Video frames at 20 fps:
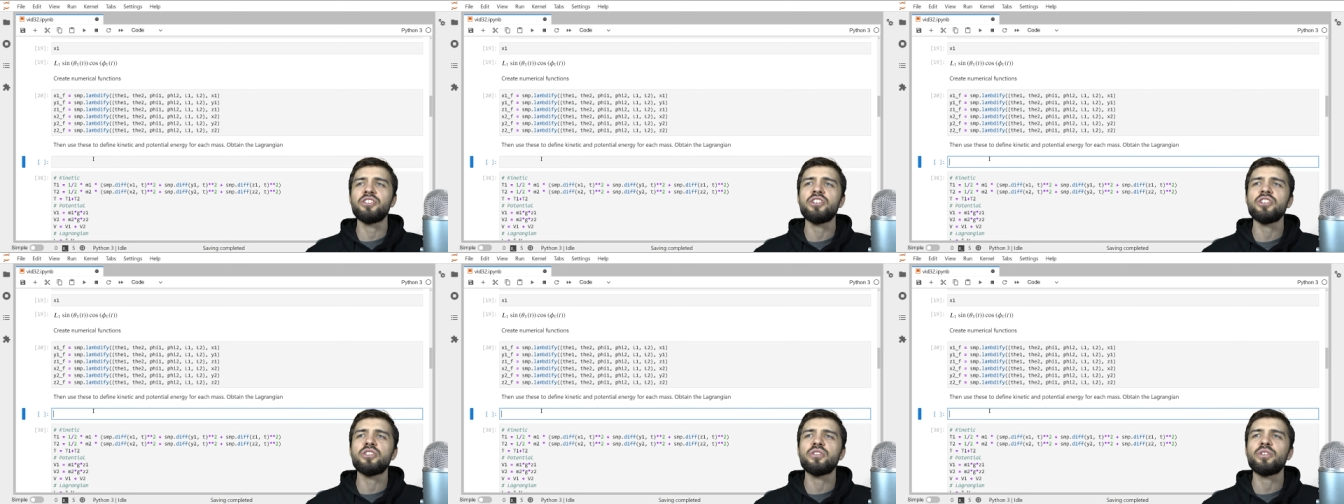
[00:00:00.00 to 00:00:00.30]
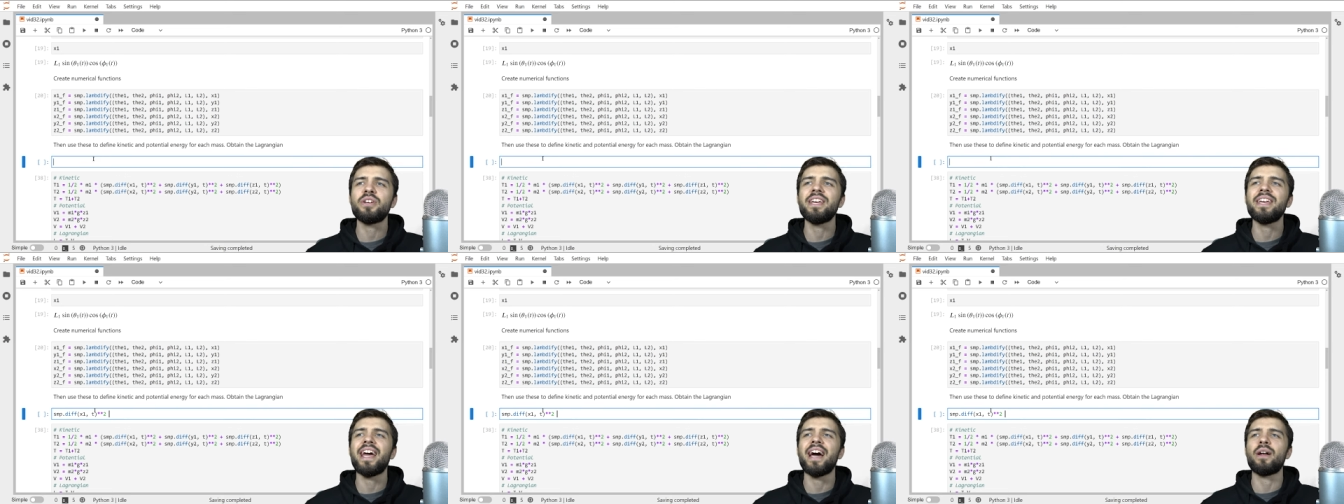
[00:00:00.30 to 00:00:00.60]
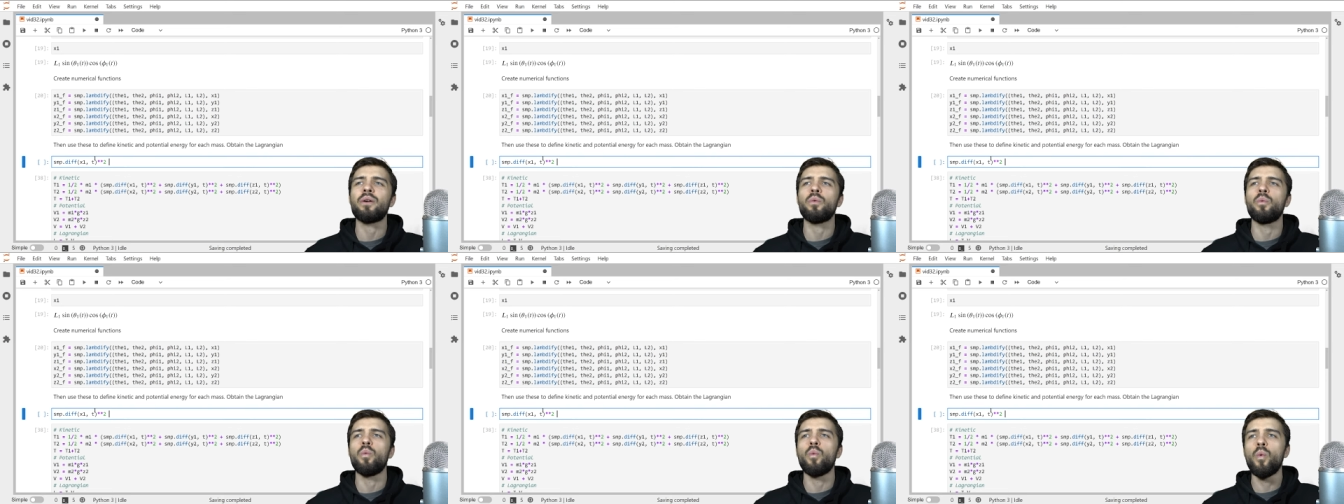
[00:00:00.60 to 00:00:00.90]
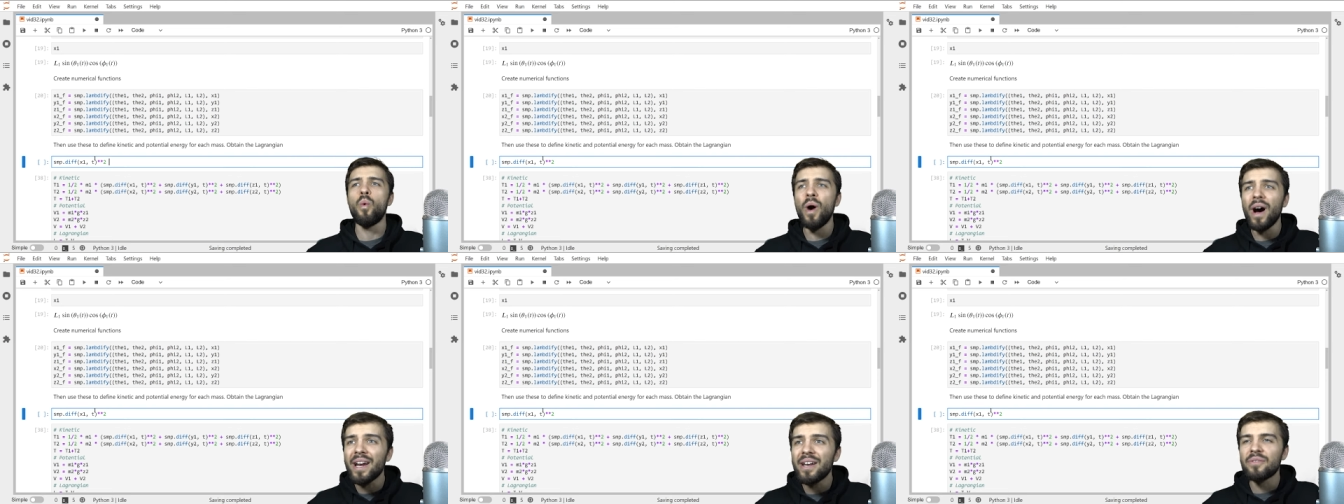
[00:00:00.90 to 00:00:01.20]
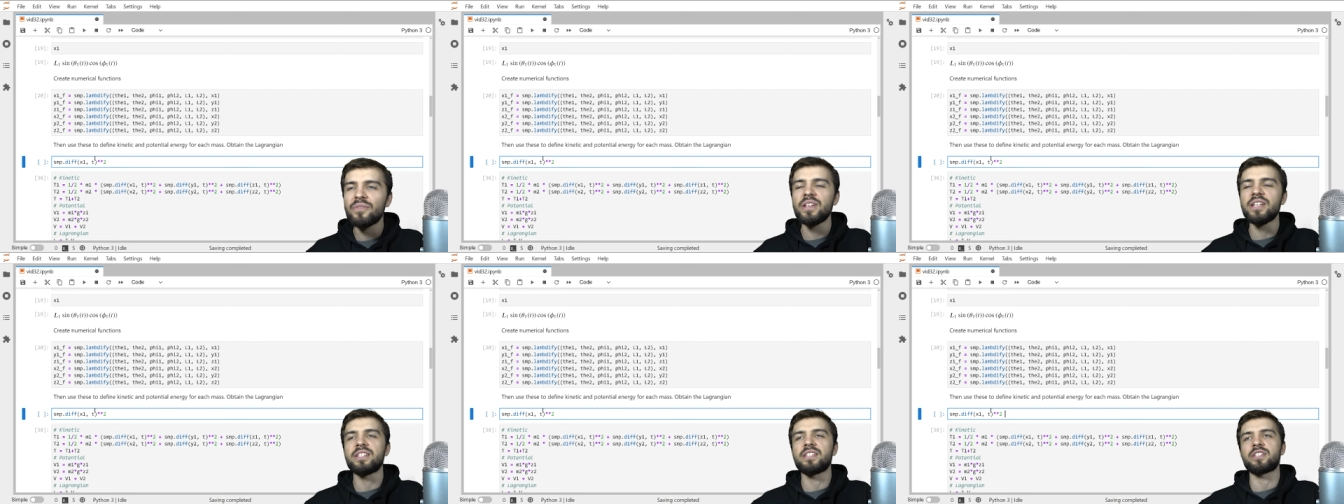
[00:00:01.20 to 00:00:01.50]
is just looking at one
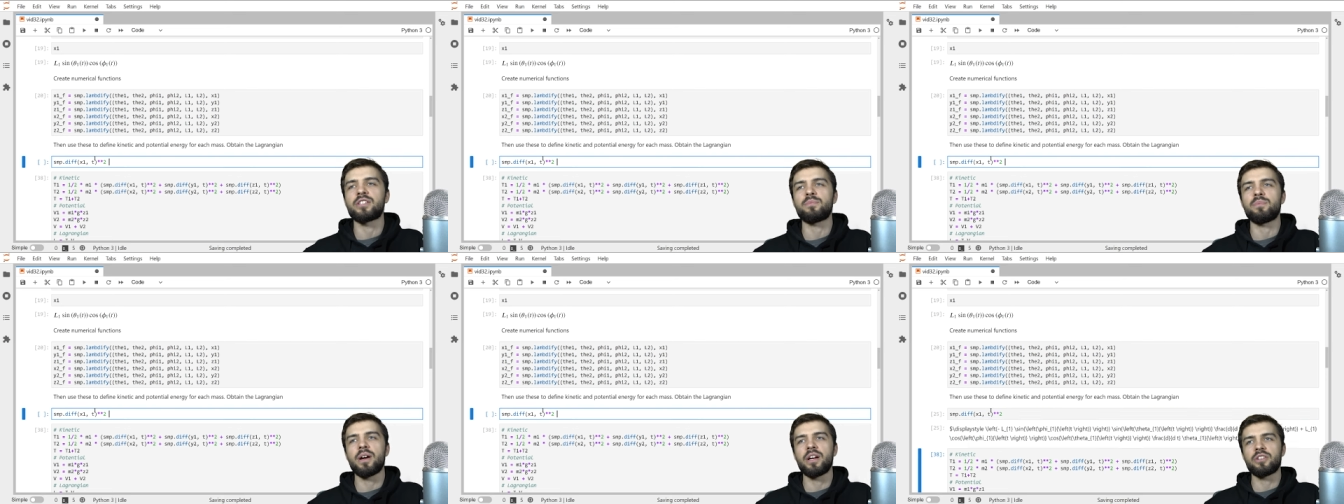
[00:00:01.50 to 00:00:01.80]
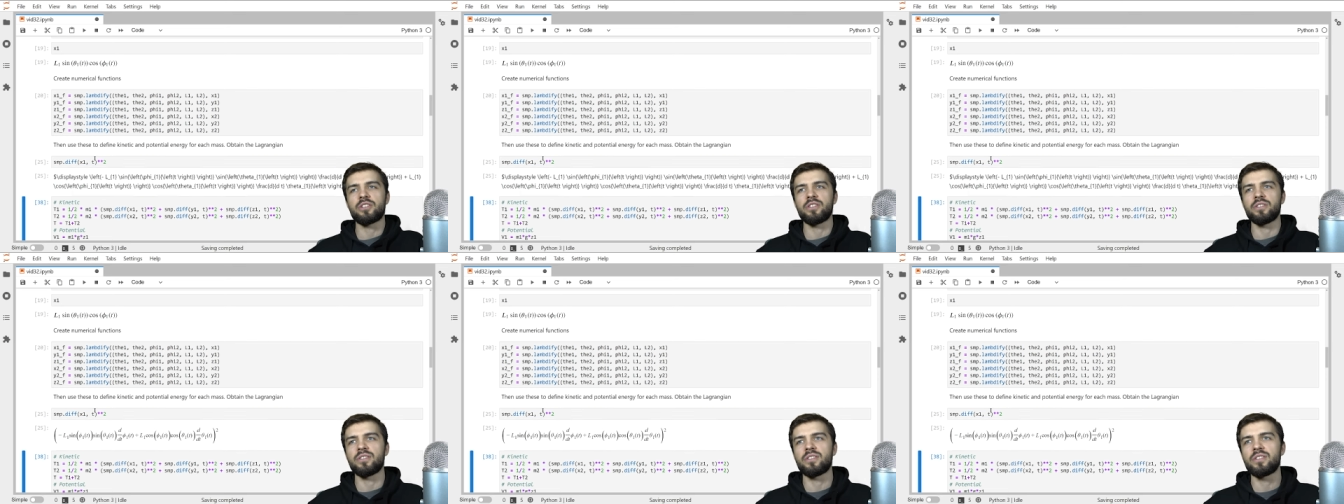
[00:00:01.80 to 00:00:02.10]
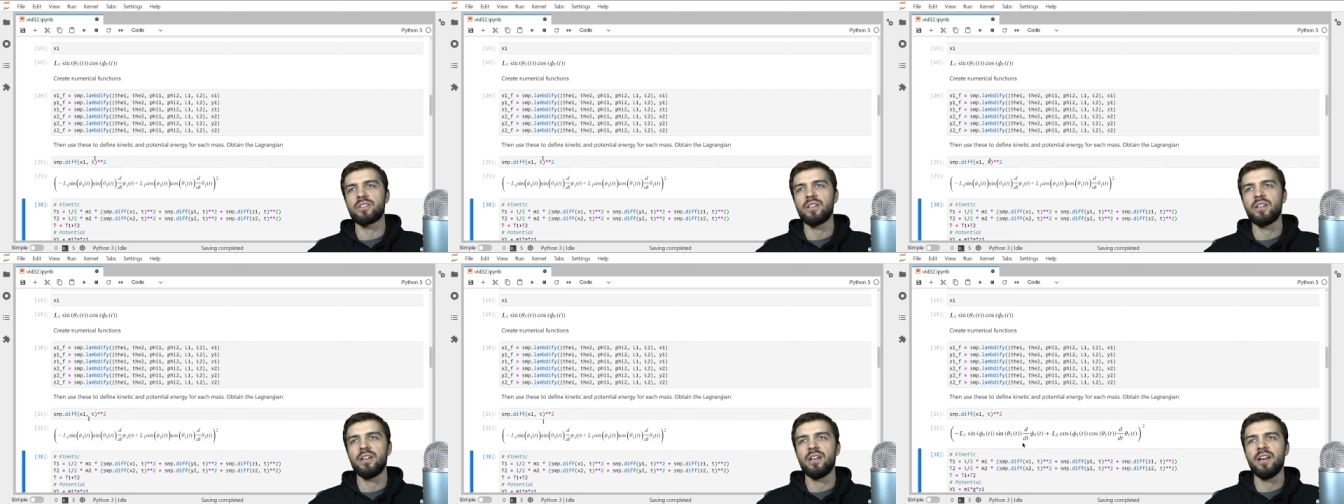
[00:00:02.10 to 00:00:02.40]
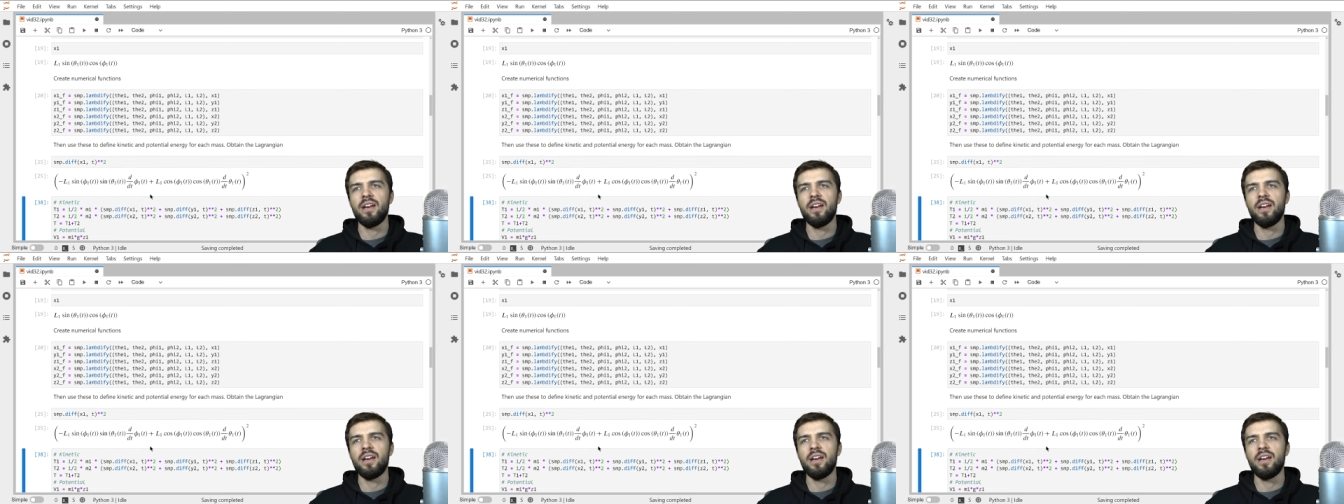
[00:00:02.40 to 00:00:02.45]
of these expressions.